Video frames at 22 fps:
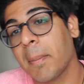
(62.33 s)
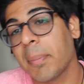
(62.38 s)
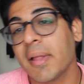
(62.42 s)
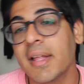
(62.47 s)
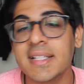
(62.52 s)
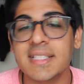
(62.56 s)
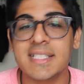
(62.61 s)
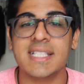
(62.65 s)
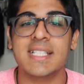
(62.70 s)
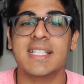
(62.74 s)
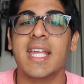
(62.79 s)
My
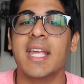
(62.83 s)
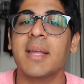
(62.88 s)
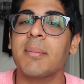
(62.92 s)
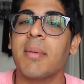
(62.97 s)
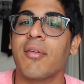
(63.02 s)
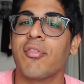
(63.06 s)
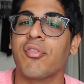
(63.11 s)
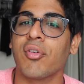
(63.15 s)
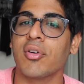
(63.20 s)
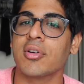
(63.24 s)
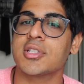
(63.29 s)
plan is to take
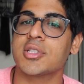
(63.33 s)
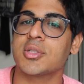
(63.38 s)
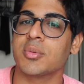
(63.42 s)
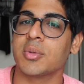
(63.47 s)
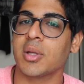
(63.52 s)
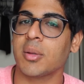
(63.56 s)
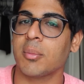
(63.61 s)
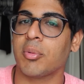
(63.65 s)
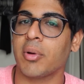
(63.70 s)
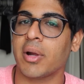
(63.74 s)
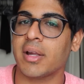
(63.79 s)
my first
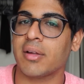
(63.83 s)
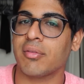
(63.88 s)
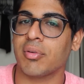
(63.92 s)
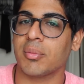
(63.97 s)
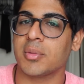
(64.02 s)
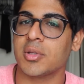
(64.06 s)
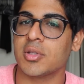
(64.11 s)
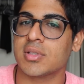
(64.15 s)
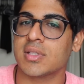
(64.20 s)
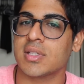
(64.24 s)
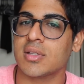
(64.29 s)
real break
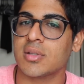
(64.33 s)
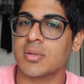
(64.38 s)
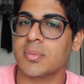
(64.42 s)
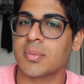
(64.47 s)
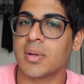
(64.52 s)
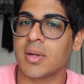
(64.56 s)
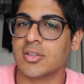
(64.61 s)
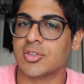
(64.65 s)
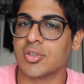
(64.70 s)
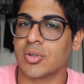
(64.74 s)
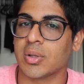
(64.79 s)
from YouTube
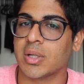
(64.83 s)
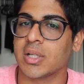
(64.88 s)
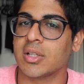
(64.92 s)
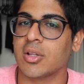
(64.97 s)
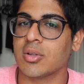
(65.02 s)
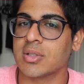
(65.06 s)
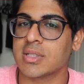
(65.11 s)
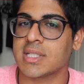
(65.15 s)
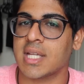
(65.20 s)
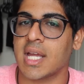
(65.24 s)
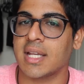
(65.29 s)
during
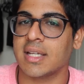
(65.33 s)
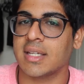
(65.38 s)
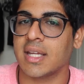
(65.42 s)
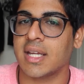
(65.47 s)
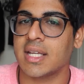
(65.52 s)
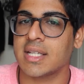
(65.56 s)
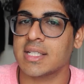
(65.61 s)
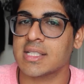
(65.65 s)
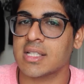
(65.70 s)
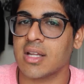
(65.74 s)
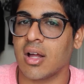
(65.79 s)
those 10
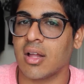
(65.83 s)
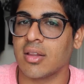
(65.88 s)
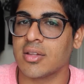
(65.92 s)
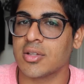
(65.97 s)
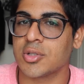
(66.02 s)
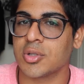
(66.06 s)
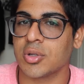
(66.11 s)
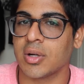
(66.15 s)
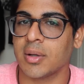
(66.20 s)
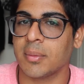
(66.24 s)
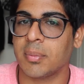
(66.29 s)
days on
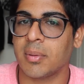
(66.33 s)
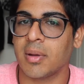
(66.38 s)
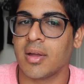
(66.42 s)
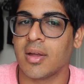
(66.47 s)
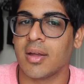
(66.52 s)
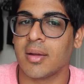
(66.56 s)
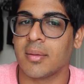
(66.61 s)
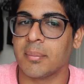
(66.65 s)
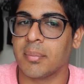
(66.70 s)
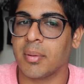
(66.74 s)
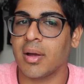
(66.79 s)
the
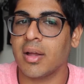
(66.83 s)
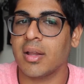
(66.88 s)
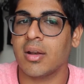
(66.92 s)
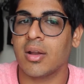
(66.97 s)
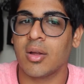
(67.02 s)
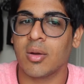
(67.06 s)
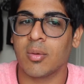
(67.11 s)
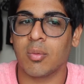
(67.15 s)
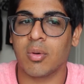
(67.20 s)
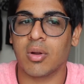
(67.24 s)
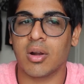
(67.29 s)
trip,
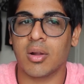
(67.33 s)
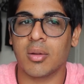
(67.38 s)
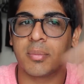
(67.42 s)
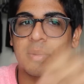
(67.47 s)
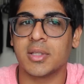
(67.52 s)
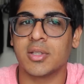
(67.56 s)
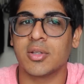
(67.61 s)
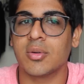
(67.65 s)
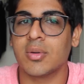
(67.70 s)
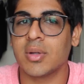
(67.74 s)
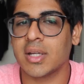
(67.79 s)
but what I'll
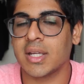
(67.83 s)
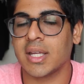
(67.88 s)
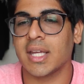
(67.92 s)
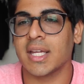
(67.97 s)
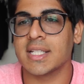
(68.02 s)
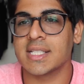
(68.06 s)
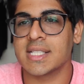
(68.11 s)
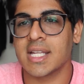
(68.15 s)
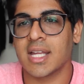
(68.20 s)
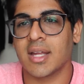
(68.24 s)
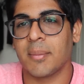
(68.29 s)
be doing
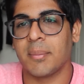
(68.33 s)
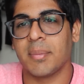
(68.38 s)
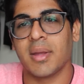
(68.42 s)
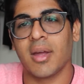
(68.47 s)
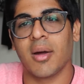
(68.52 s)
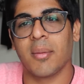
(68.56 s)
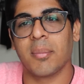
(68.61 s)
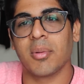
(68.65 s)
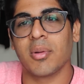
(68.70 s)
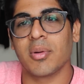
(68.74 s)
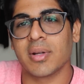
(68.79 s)
is
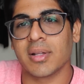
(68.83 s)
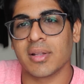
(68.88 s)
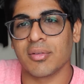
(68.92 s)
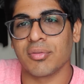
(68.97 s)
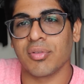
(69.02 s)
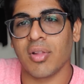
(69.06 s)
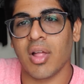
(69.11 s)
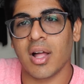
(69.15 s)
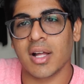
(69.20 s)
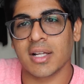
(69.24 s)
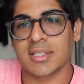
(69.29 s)
be uploading the
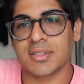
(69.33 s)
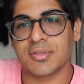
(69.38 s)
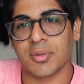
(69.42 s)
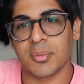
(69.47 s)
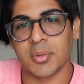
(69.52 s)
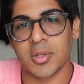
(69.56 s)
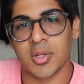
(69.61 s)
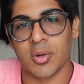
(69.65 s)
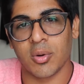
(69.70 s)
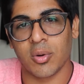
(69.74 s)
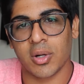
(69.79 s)
vlogs
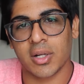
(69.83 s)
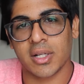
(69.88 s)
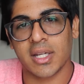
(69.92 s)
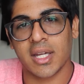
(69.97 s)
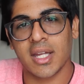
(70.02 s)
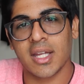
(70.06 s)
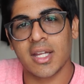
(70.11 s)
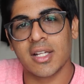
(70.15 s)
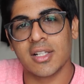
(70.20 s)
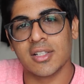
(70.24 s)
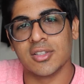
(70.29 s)
from New
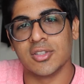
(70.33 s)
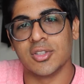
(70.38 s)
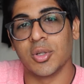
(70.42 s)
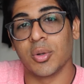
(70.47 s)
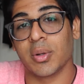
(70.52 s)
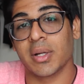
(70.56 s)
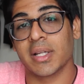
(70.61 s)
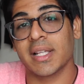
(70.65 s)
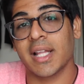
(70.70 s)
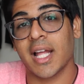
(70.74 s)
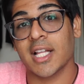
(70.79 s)
York
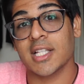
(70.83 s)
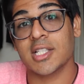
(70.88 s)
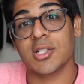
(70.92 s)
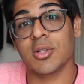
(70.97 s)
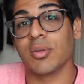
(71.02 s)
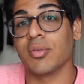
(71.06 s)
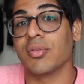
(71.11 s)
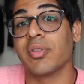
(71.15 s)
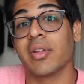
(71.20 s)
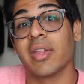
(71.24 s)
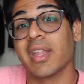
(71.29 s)
during that,
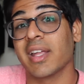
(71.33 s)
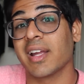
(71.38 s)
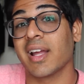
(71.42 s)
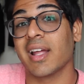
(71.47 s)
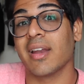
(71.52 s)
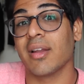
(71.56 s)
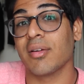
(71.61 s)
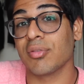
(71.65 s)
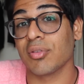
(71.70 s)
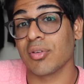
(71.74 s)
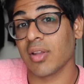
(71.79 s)
so I'll feel like
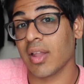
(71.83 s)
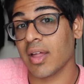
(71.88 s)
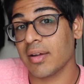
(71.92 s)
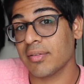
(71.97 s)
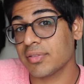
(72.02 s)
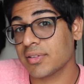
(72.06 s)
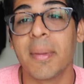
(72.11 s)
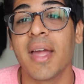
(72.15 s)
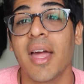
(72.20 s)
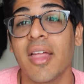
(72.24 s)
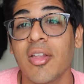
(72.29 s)
I never
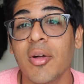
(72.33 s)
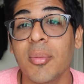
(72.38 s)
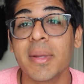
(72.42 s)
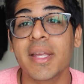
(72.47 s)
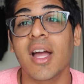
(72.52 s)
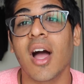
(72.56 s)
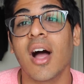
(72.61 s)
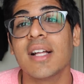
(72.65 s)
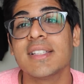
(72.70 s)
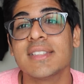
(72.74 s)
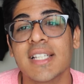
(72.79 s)
left. But yeah, there'll
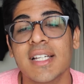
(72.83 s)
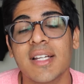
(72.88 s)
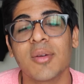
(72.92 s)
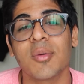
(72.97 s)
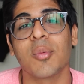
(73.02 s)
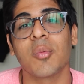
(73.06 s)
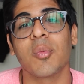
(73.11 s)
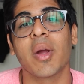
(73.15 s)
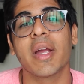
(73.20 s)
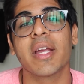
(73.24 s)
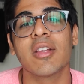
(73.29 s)
be content
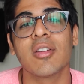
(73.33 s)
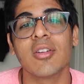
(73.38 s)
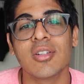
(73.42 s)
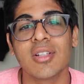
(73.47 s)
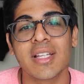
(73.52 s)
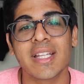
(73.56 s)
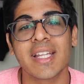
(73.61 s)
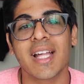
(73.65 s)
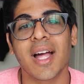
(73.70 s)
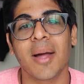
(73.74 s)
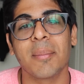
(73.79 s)

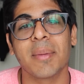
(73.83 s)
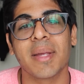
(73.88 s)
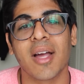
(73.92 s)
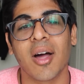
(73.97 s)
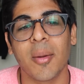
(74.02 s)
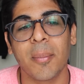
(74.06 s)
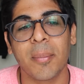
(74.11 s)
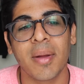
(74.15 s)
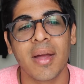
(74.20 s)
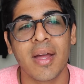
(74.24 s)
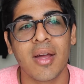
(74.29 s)
regularly coming
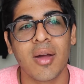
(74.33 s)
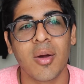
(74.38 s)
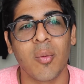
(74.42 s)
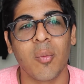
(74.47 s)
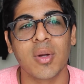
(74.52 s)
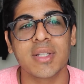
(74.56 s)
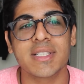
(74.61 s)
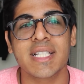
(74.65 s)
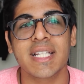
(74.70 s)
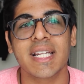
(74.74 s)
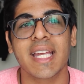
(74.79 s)
up.
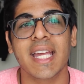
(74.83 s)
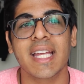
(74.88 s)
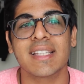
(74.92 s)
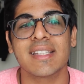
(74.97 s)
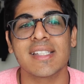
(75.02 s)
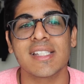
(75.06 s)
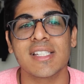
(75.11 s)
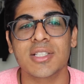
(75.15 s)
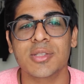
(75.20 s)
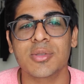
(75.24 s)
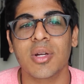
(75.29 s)
Once I get
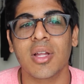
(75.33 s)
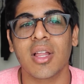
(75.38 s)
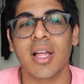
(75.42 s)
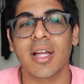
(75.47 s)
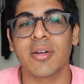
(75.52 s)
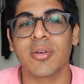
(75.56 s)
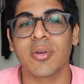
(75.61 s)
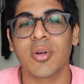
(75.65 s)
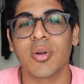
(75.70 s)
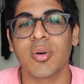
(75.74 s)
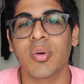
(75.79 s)
to Israel,
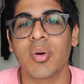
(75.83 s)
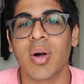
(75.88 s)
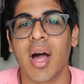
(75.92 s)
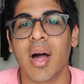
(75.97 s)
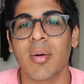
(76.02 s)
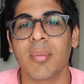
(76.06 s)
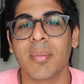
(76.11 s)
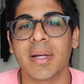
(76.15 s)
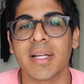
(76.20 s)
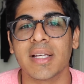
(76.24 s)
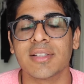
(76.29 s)
I don't know
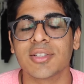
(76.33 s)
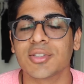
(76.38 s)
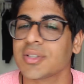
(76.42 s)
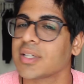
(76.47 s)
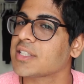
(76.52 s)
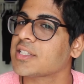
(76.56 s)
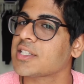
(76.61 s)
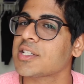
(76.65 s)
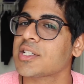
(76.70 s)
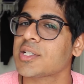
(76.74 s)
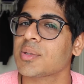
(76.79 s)
how my
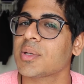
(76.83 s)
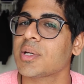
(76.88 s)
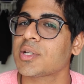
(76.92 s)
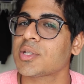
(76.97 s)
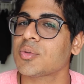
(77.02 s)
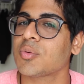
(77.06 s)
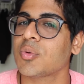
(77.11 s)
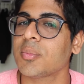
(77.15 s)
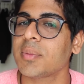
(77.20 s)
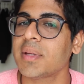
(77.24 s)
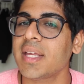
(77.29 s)
internet
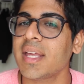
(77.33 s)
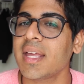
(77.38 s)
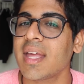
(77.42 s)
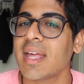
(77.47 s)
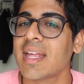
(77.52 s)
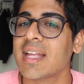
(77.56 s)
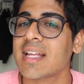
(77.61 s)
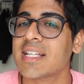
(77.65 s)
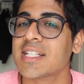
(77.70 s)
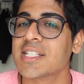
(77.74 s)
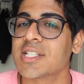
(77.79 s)
situation will be,
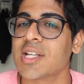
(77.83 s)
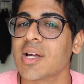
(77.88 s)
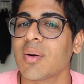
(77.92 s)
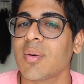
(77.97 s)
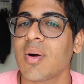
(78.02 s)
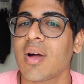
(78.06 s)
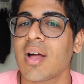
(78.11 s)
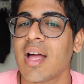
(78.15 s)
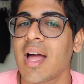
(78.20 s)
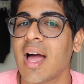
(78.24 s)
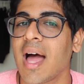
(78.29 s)

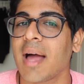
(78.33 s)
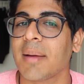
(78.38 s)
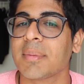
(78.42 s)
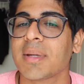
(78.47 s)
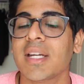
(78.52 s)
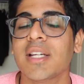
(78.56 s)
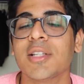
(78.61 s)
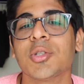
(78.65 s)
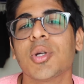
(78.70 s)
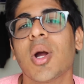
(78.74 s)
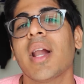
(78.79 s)
so I'm
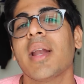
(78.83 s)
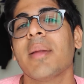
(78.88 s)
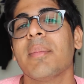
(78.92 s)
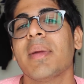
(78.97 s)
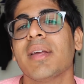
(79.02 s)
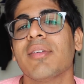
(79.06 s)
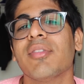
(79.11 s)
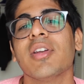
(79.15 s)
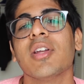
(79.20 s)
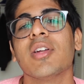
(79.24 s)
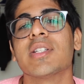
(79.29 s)
gonna try to
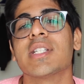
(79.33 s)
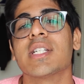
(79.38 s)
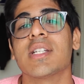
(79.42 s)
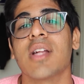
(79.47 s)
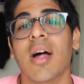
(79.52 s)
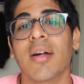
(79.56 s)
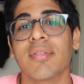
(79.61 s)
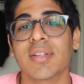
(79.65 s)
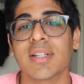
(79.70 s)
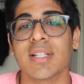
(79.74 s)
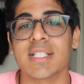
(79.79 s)
make videos as
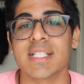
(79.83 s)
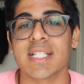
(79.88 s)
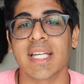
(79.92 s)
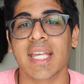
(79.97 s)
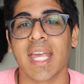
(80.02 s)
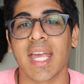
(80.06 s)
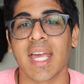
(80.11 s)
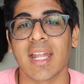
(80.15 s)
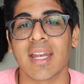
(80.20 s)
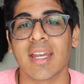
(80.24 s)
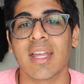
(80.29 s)
often as I
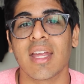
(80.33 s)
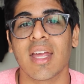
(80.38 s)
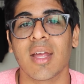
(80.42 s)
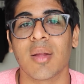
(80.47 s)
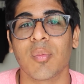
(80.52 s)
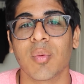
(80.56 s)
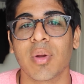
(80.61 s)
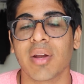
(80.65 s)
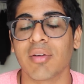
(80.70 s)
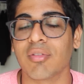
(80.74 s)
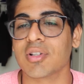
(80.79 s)
can,
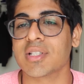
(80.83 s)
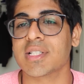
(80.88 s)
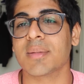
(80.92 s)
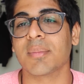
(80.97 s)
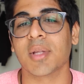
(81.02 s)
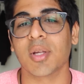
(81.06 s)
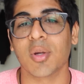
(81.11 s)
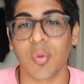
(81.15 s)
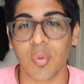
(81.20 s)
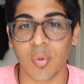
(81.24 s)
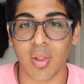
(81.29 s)
and whenever
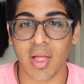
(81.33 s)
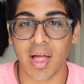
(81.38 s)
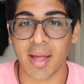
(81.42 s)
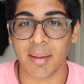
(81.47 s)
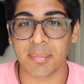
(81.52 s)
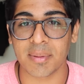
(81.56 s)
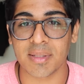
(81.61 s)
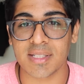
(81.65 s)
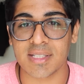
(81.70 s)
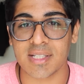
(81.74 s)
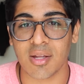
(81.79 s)
something cool
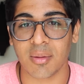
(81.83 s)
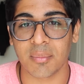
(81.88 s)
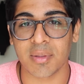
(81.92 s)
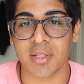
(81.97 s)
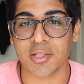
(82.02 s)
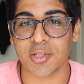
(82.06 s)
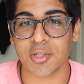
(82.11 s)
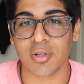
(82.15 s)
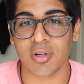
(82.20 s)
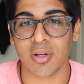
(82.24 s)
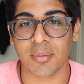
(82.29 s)
happens, I'll
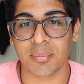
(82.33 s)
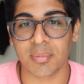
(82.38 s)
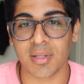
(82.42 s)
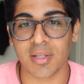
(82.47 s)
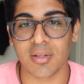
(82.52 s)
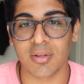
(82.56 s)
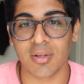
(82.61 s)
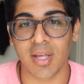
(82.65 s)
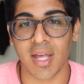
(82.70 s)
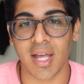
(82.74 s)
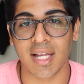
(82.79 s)
make sure to
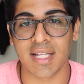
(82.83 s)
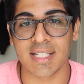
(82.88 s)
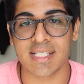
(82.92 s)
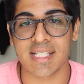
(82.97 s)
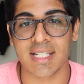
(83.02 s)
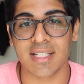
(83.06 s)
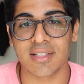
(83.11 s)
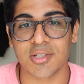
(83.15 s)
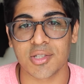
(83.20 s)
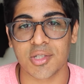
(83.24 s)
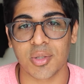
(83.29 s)
update you
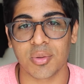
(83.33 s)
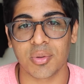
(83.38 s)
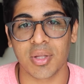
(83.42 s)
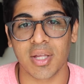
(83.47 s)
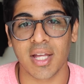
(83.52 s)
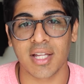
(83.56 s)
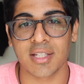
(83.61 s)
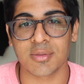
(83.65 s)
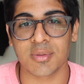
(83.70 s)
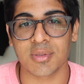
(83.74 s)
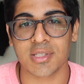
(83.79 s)
guys and show
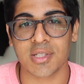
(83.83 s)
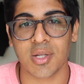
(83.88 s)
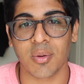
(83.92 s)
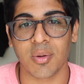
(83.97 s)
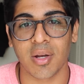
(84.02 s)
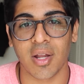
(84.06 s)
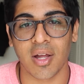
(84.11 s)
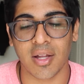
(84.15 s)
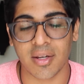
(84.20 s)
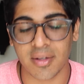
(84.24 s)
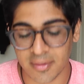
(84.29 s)
you guys what's
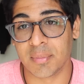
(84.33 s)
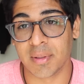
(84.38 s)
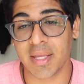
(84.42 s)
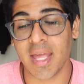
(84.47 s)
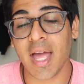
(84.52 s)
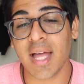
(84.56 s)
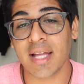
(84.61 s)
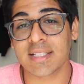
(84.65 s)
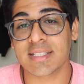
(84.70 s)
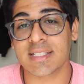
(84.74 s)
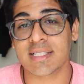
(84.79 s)
going on. But
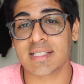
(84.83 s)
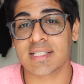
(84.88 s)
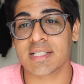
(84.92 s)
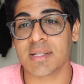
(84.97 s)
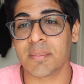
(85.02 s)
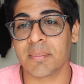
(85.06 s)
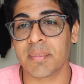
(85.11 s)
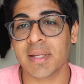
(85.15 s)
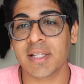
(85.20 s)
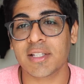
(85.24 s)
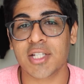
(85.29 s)
yeah,
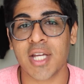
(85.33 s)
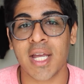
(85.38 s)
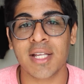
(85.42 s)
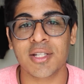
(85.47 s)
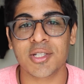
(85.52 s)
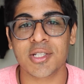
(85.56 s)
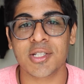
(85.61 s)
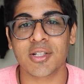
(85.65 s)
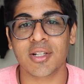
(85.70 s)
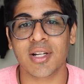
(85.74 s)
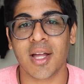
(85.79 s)
some big
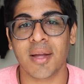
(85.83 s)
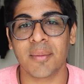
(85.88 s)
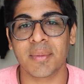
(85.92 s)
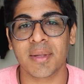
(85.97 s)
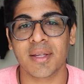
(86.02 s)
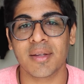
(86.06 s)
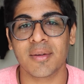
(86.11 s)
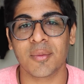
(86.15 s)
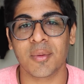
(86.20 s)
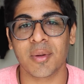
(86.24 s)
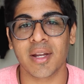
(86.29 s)
changes are
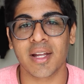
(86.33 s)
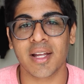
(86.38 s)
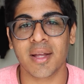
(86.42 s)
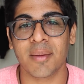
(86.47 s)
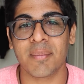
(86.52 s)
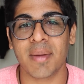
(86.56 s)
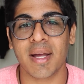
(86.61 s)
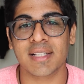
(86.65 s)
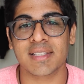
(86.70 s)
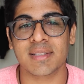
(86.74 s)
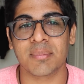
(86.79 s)
coming when I
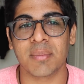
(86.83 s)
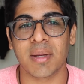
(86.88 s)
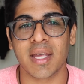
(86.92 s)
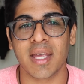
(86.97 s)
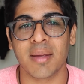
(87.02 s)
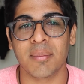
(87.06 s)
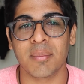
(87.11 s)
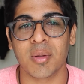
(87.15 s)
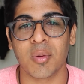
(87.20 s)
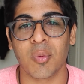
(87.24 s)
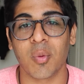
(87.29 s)
come back to
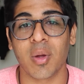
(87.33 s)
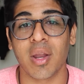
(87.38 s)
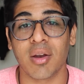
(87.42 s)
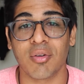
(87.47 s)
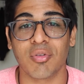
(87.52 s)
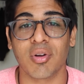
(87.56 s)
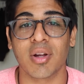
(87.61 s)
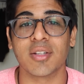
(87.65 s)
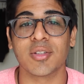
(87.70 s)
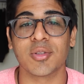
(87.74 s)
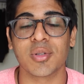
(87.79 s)
Miami,
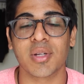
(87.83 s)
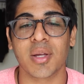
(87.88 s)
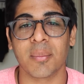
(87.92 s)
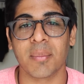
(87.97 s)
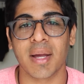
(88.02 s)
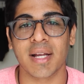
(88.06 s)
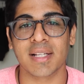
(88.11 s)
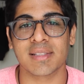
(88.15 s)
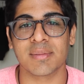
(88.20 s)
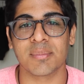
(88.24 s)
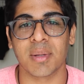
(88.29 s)
whenever I do come
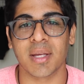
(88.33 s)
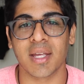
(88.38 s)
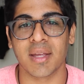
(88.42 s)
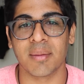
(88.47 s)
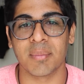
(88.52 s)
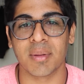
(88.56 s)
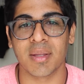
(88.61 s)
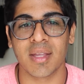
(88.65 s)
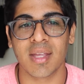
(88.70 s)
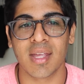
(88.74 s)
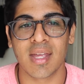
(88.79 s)
back to
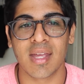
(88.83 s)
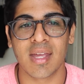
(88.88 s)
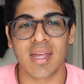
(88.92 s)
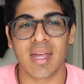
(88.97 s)
Miami.